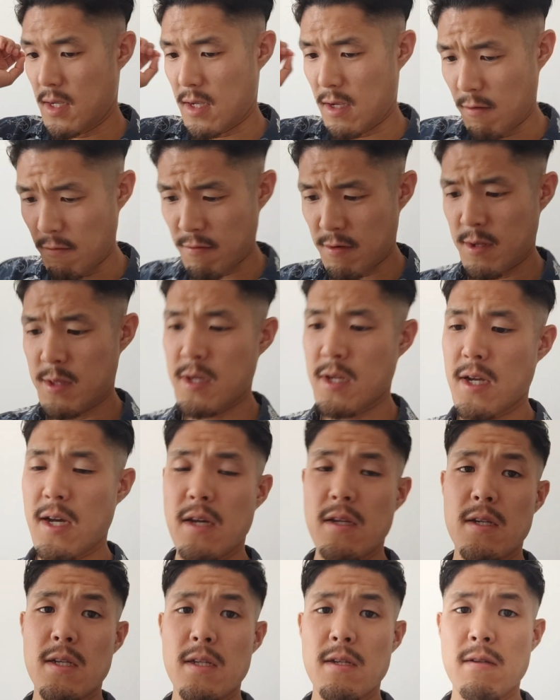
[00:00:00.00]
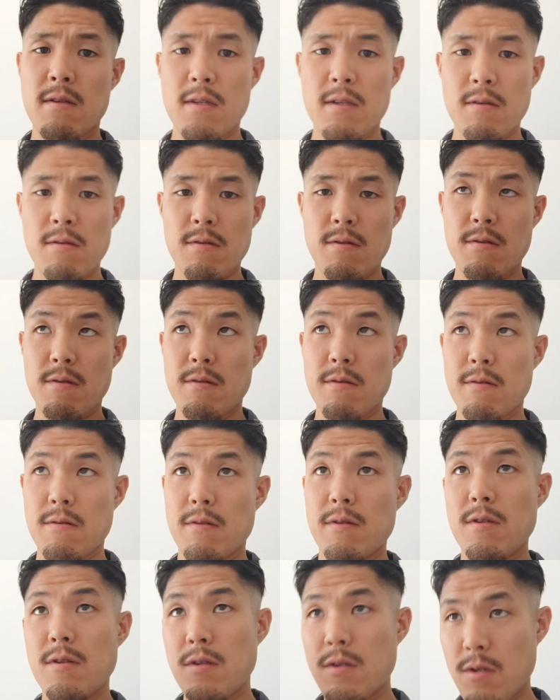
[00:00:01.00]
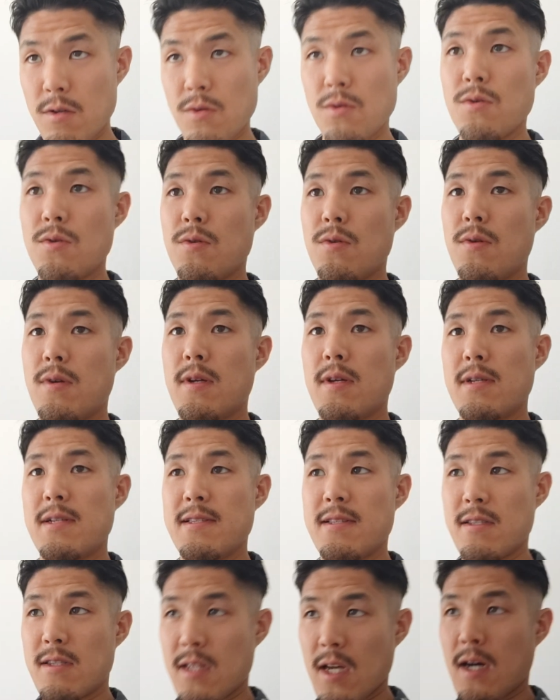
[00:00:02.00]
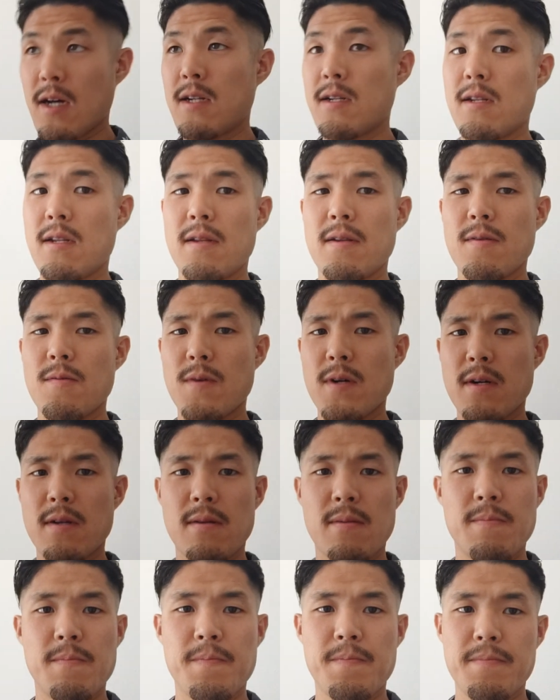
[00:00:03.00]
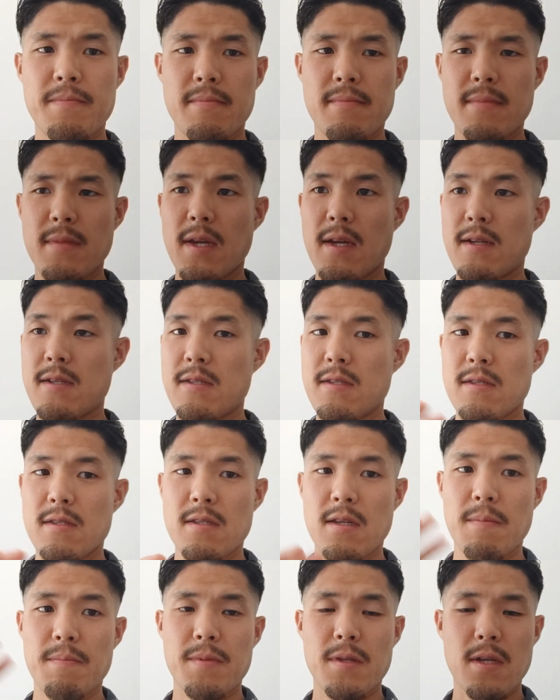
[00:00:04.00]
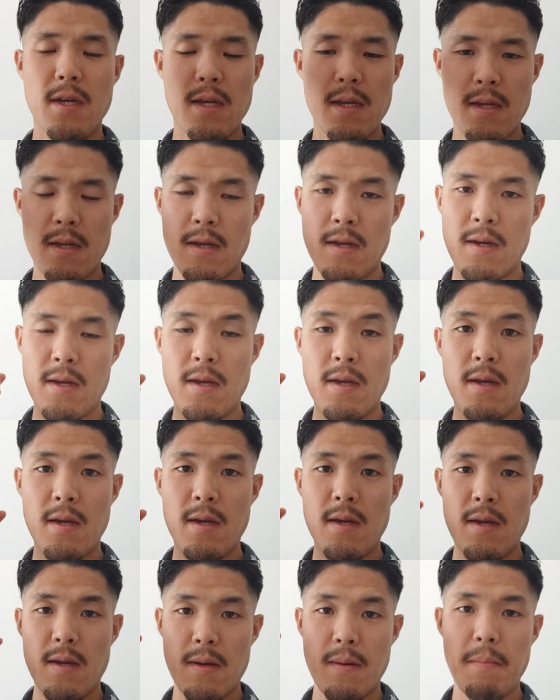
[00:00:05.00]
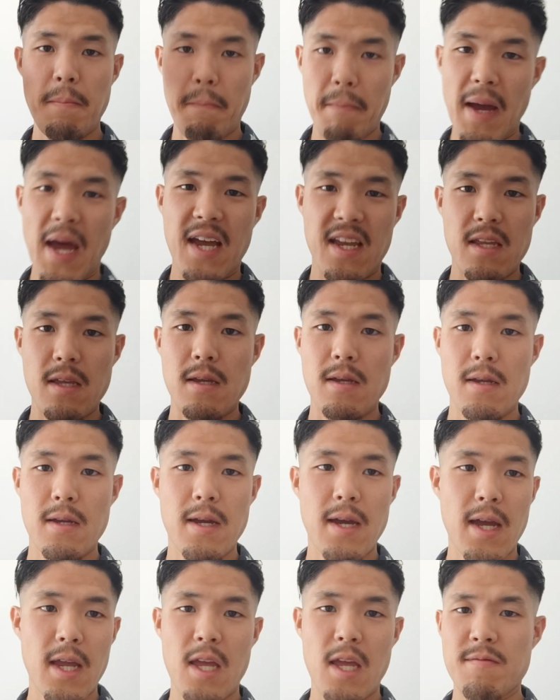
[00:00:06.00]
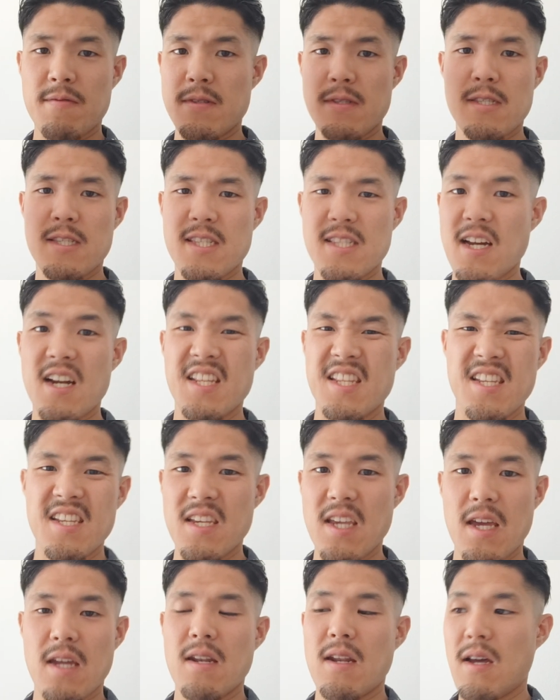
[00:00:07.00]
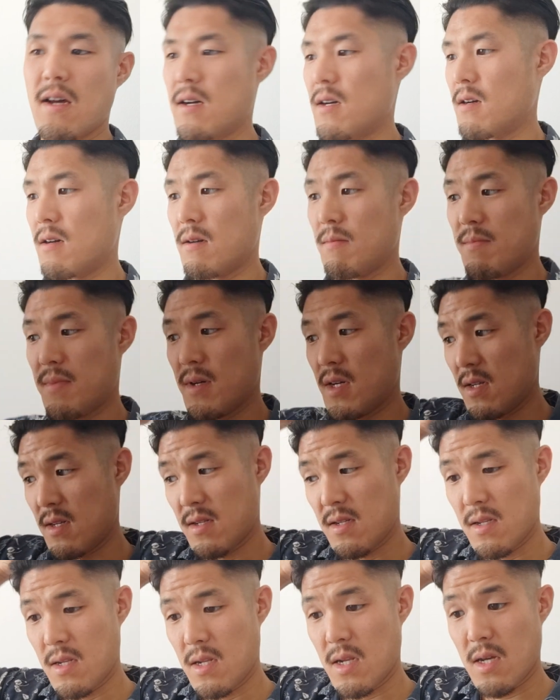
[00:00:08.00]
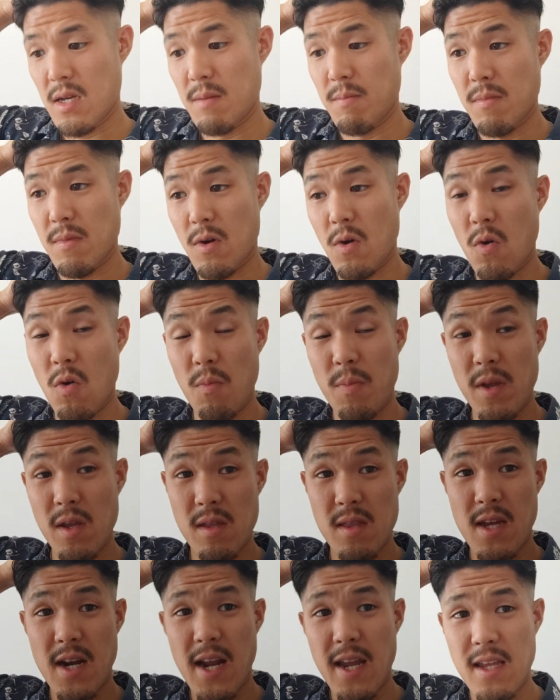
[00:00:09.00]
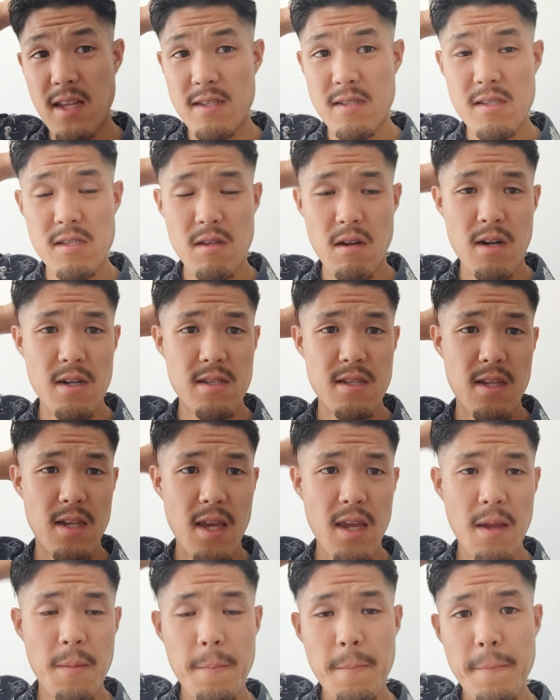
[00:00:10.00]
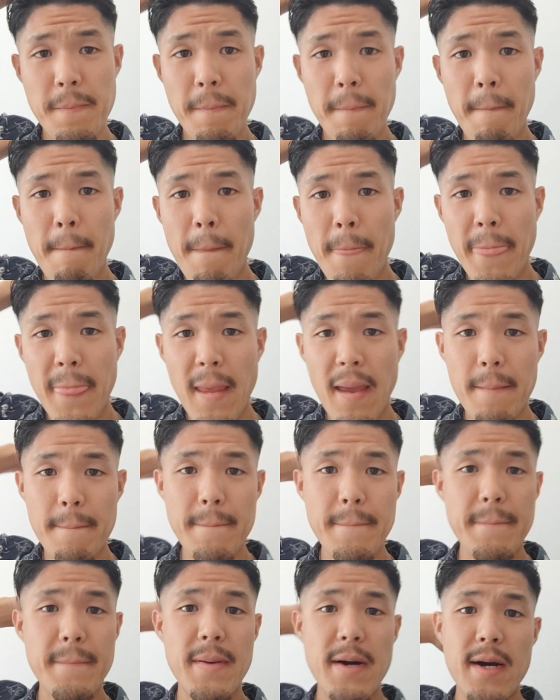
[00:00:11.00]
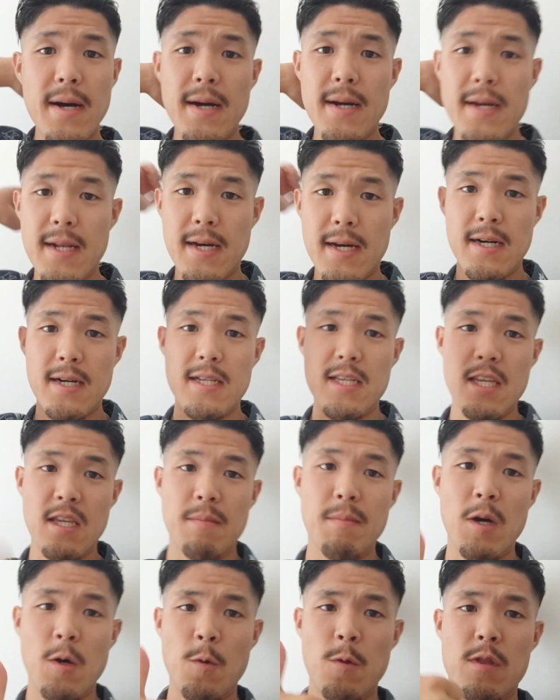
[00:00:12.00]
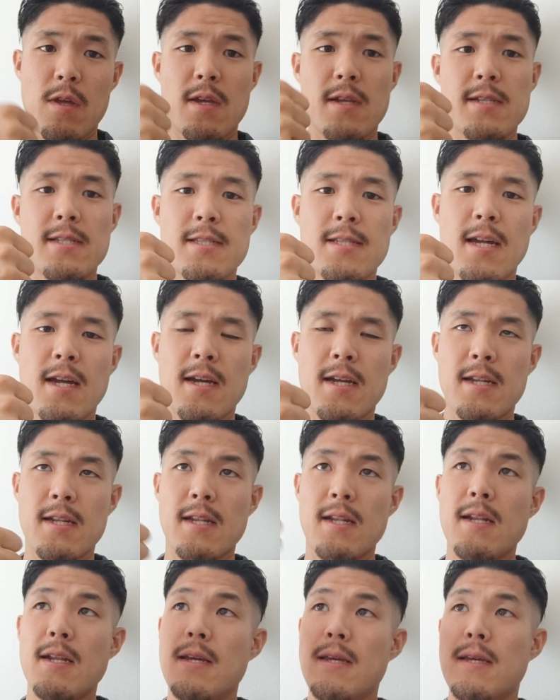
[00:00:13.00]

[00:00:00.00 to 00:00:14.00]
Everything I needed to do is done, well, except packing. I haven't started yet, but I'm hoping that I can start today. But email thing's done.